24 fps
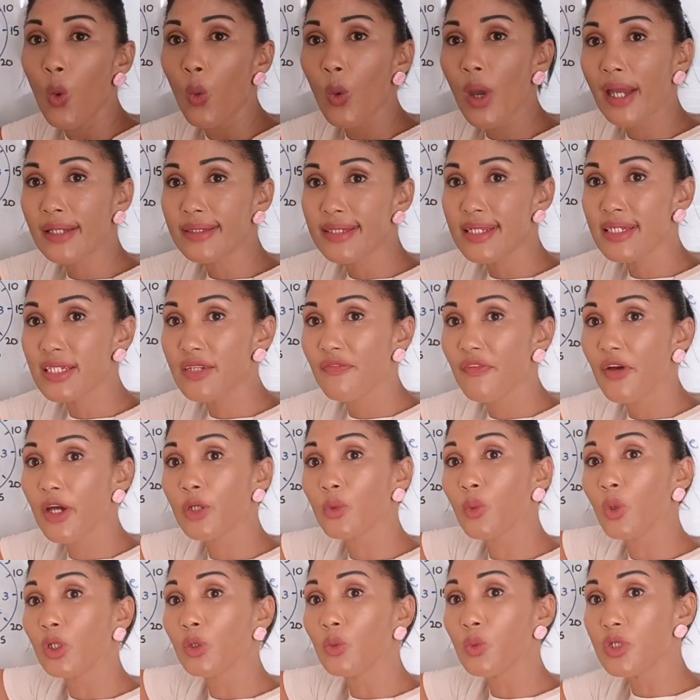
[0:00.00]
We
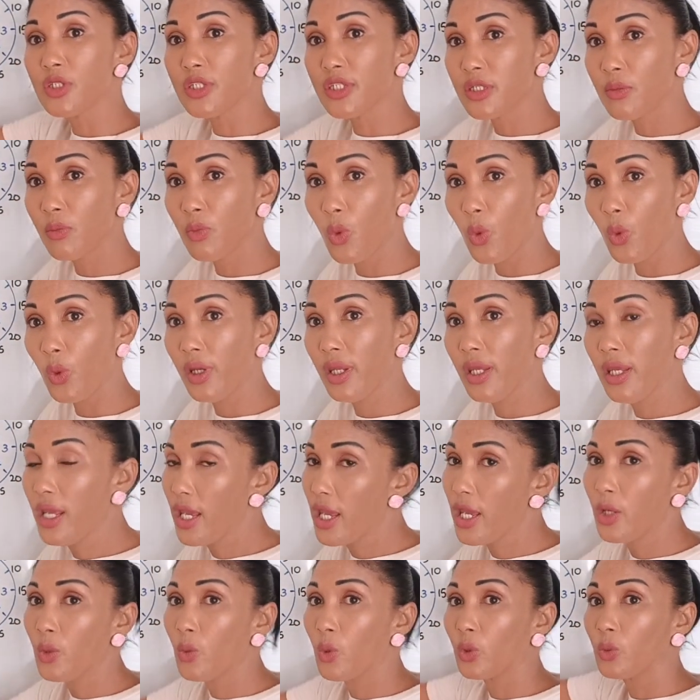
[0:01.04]
identified what was the morning
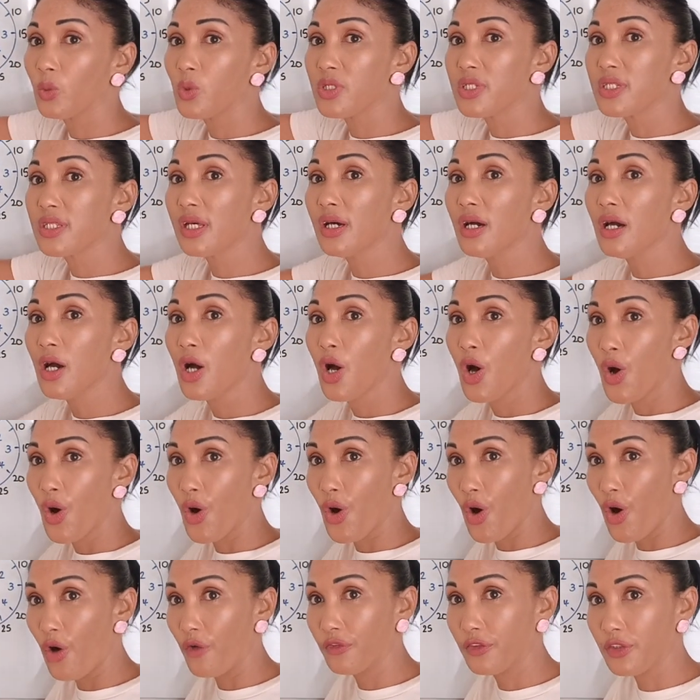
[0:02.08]
and what was the
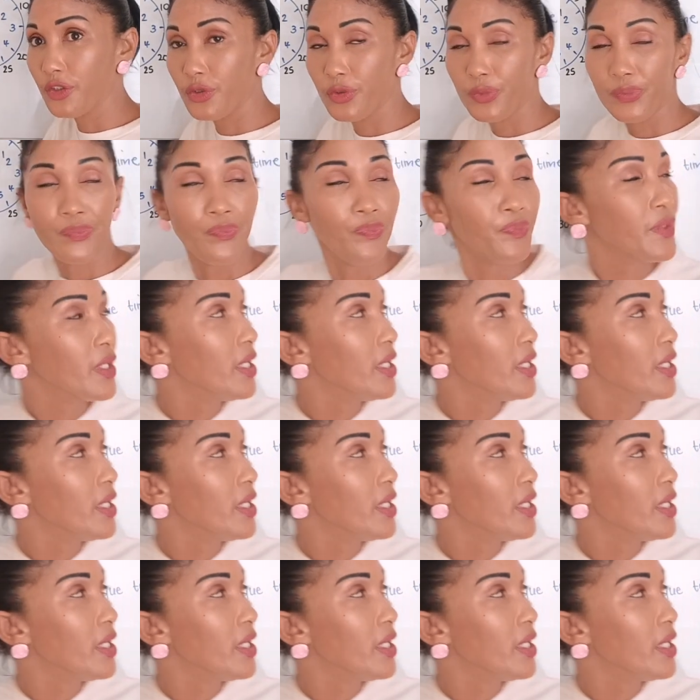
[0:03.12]
afternoon.